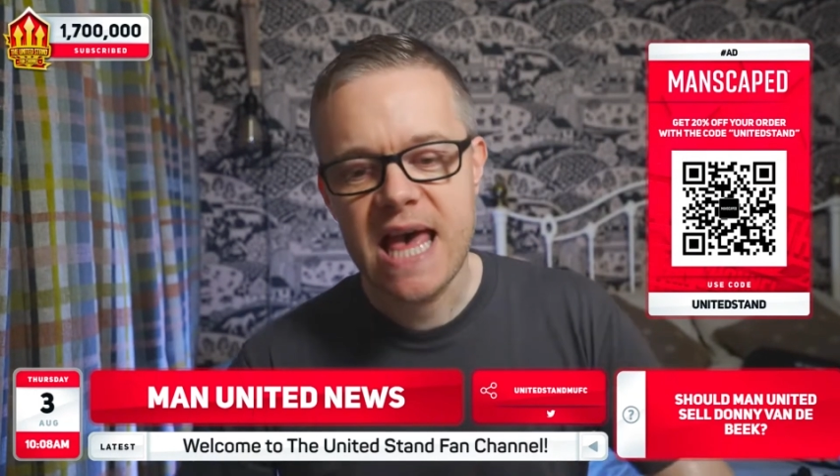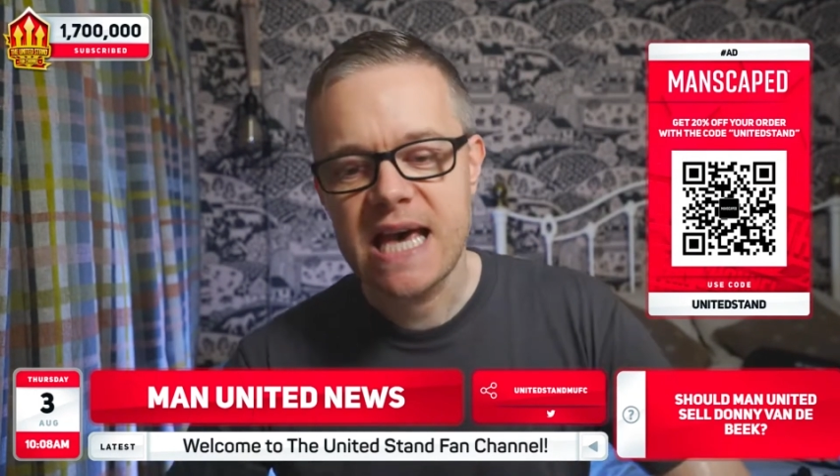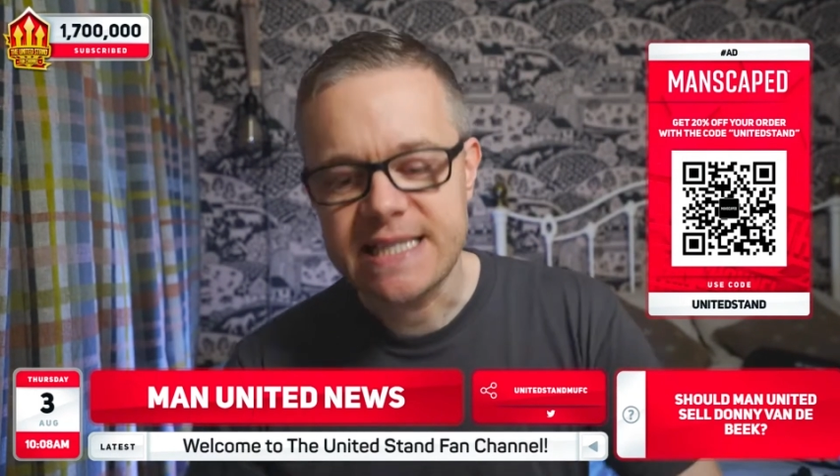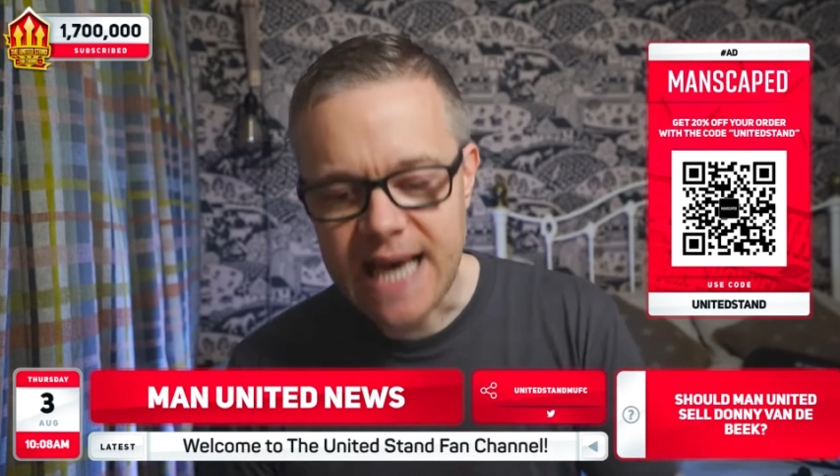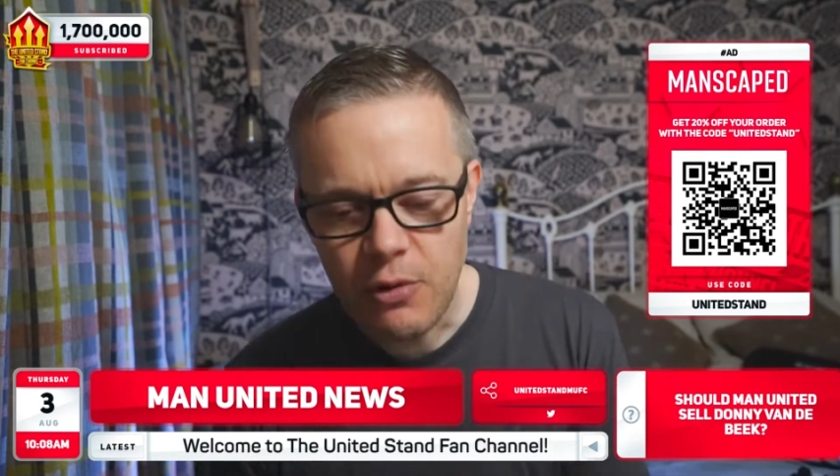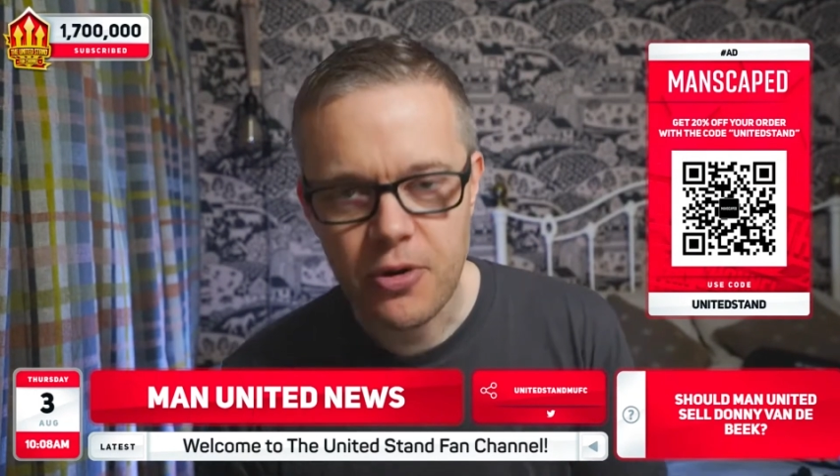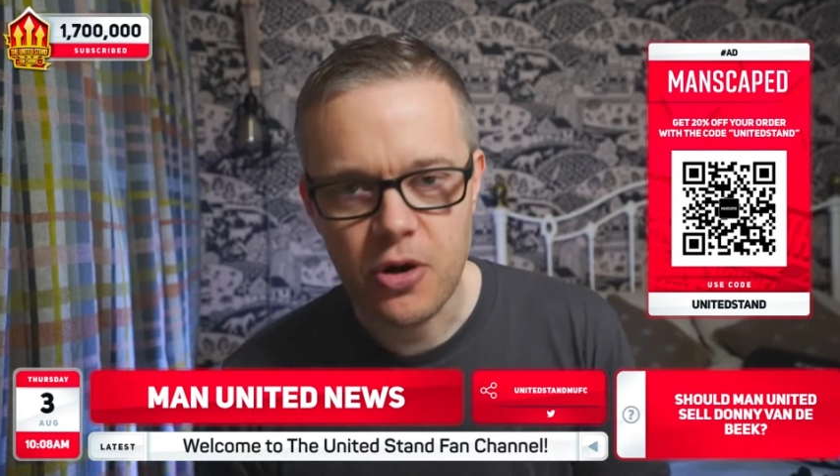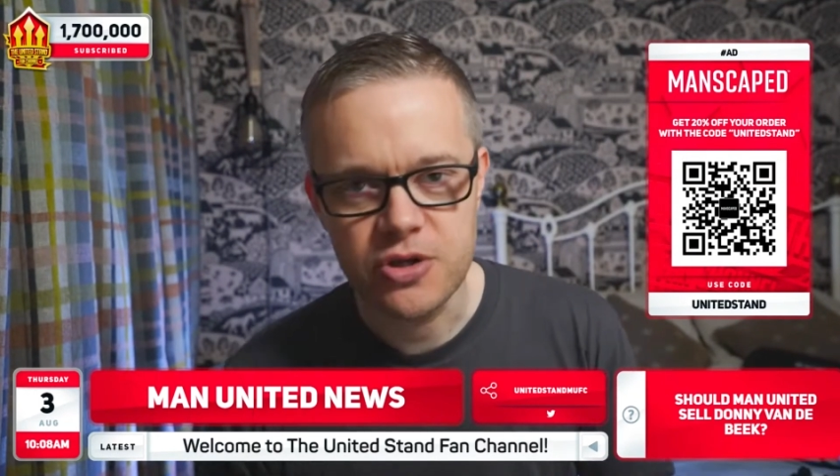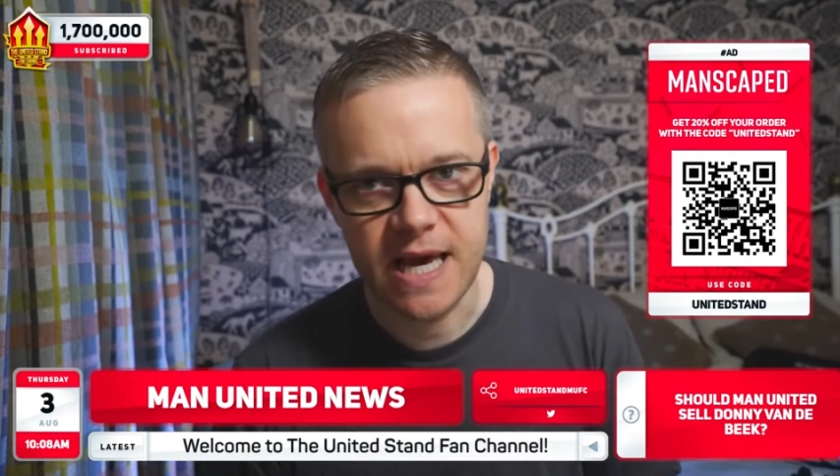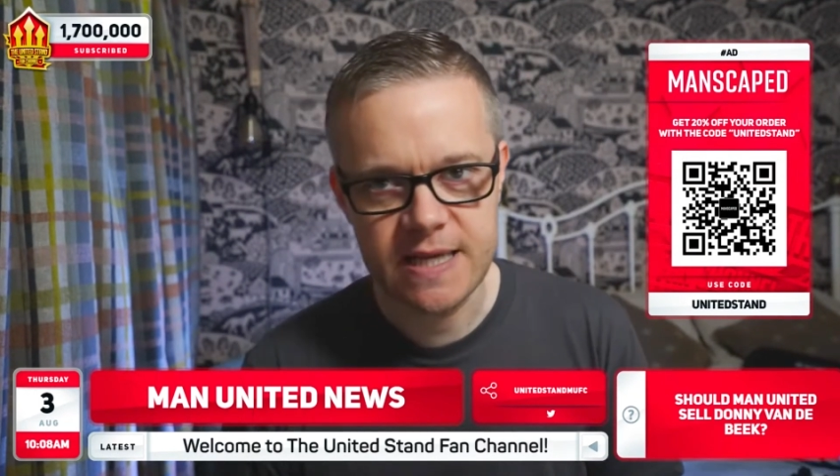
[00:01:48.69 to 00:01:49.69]
He's our
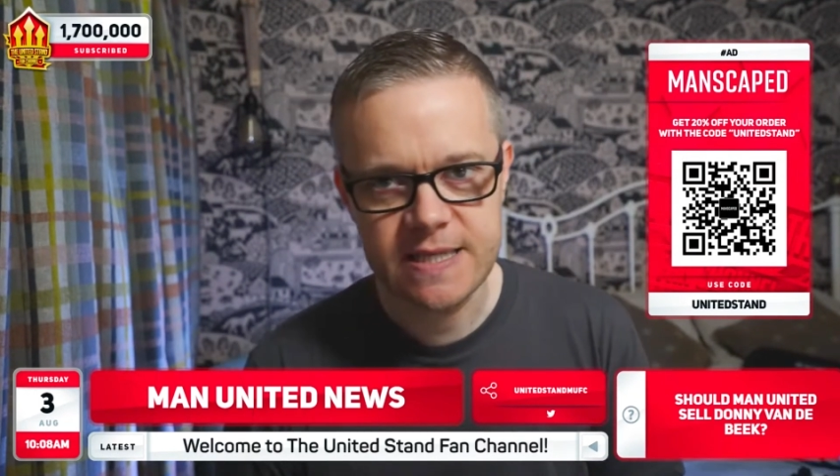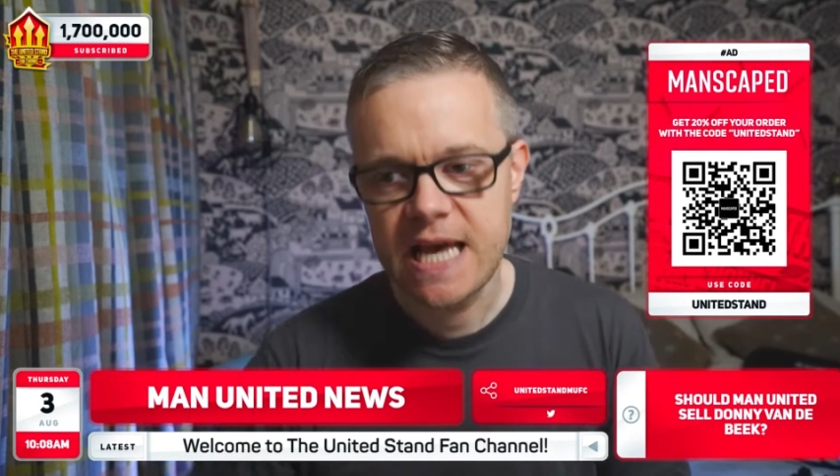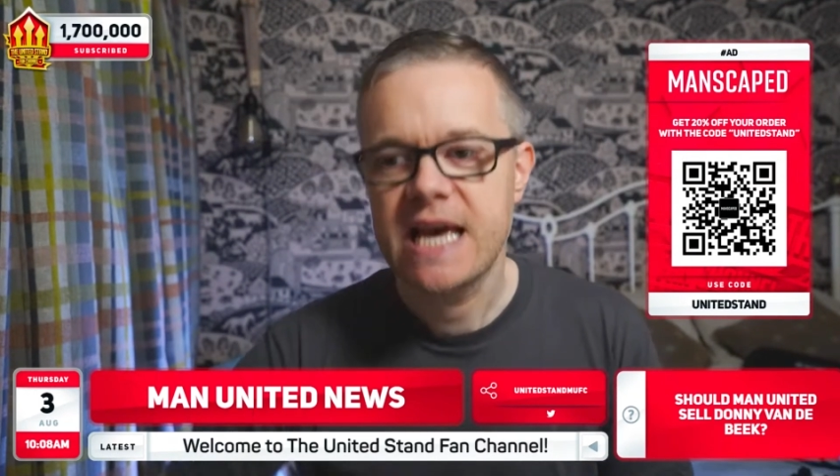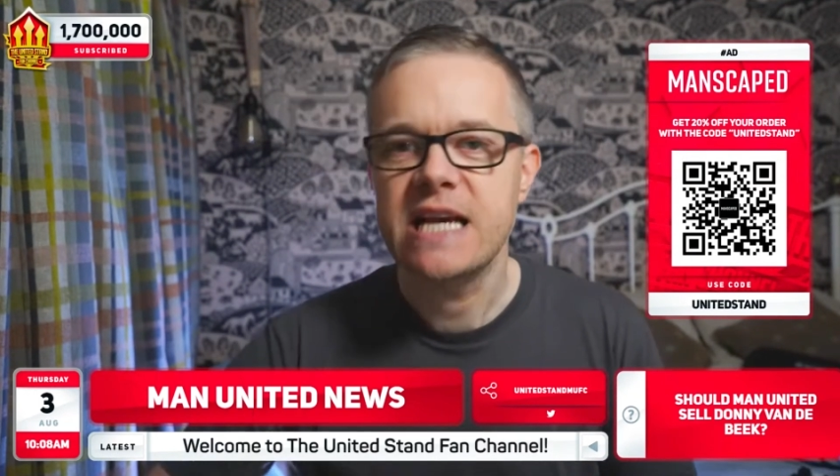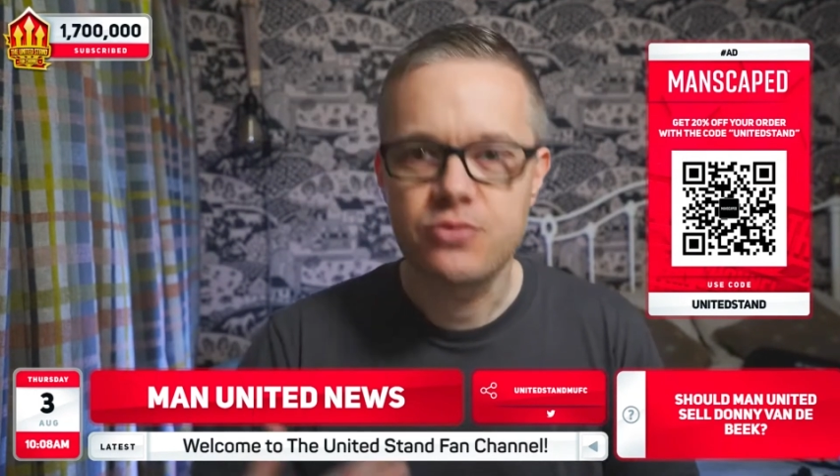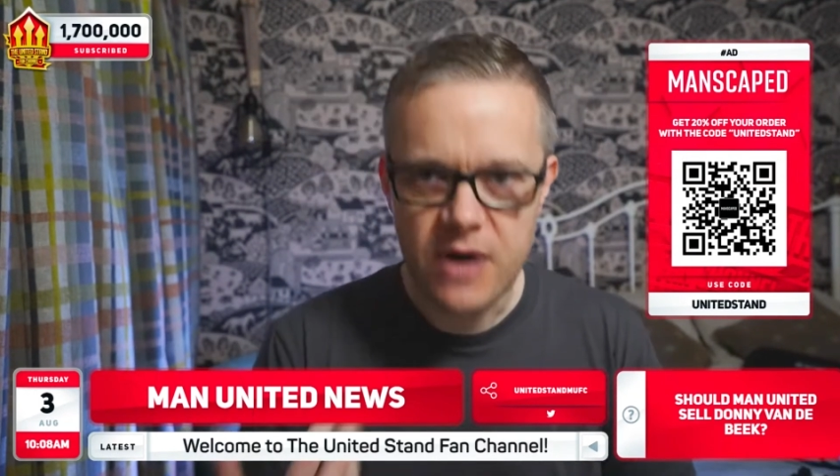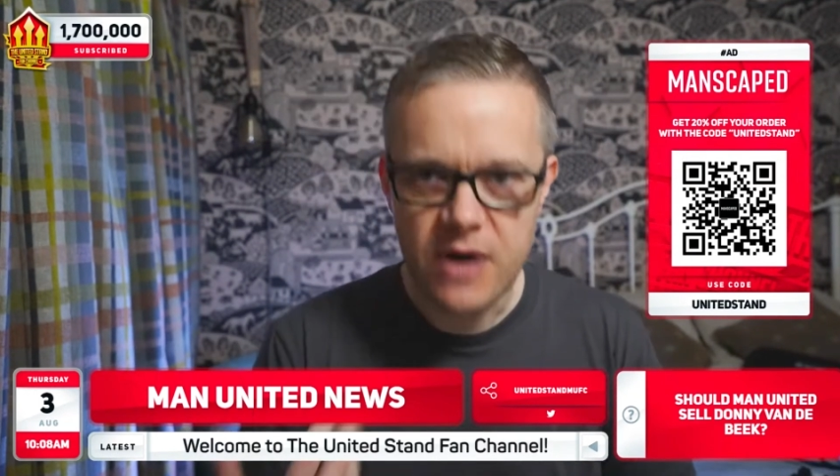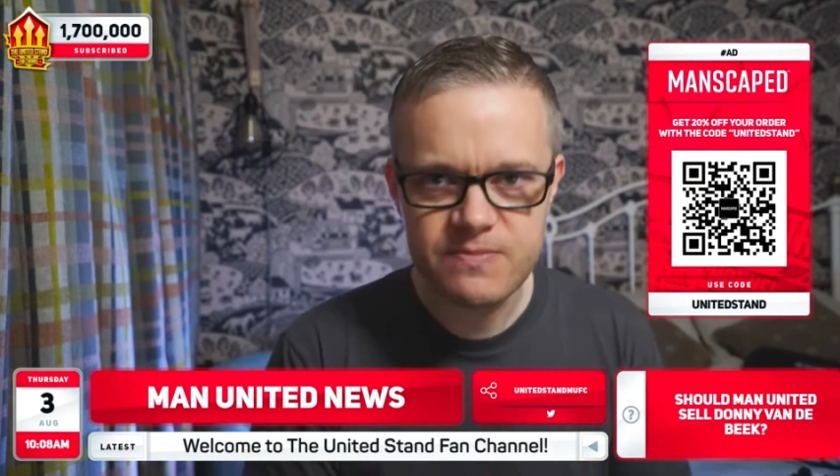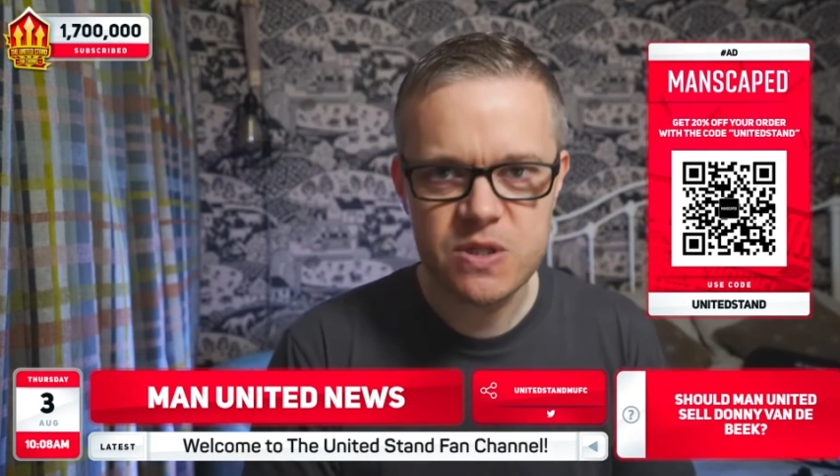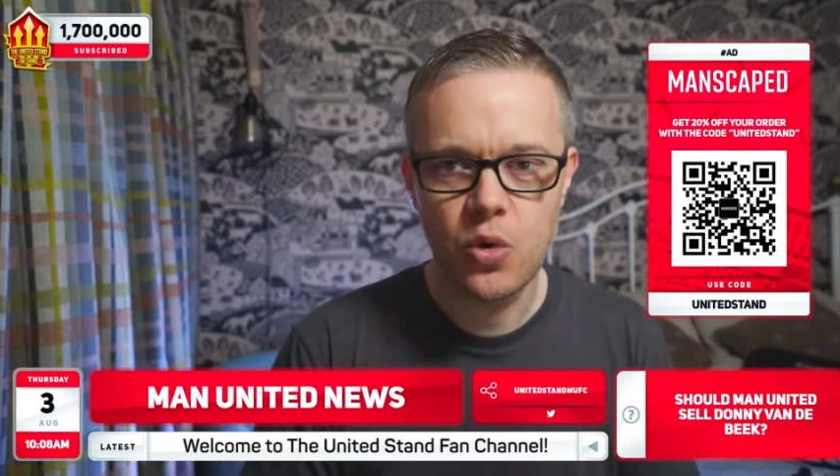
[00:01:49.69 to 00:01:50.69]
project. He's
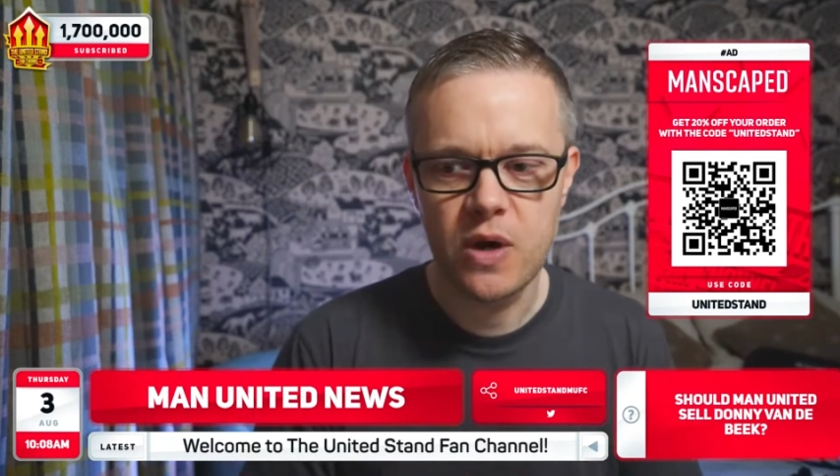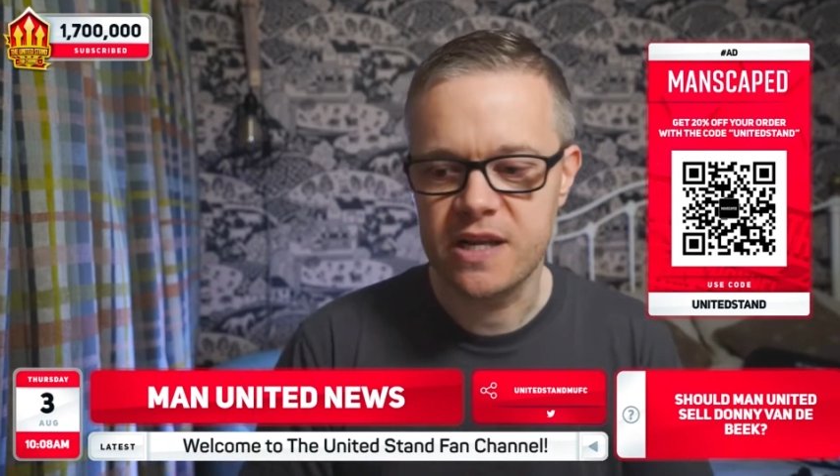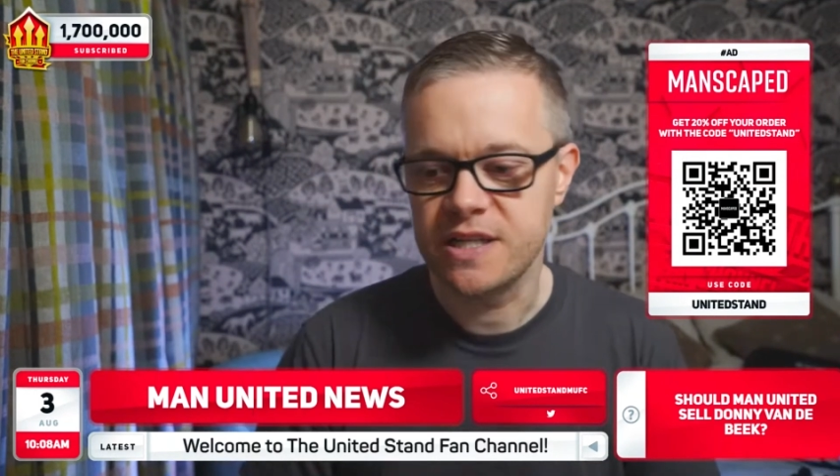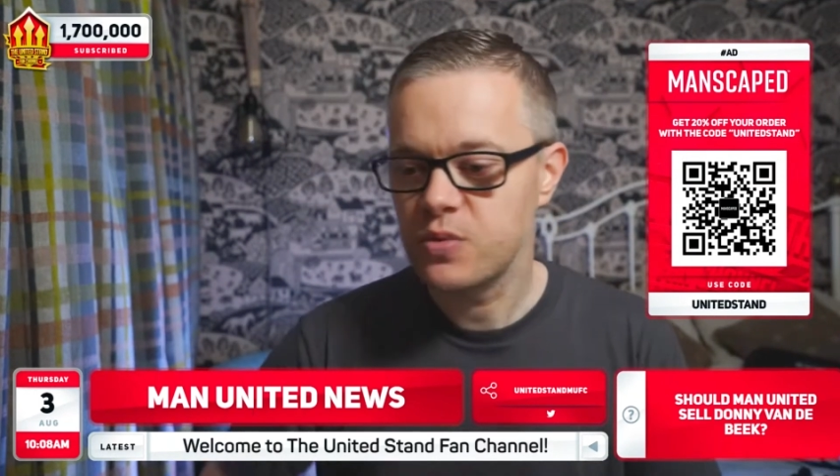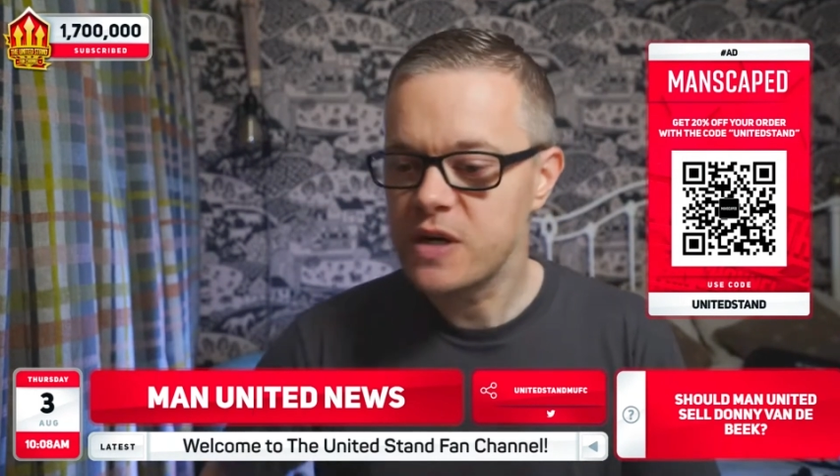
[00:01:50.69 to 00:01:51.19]
Rasmus Højlund.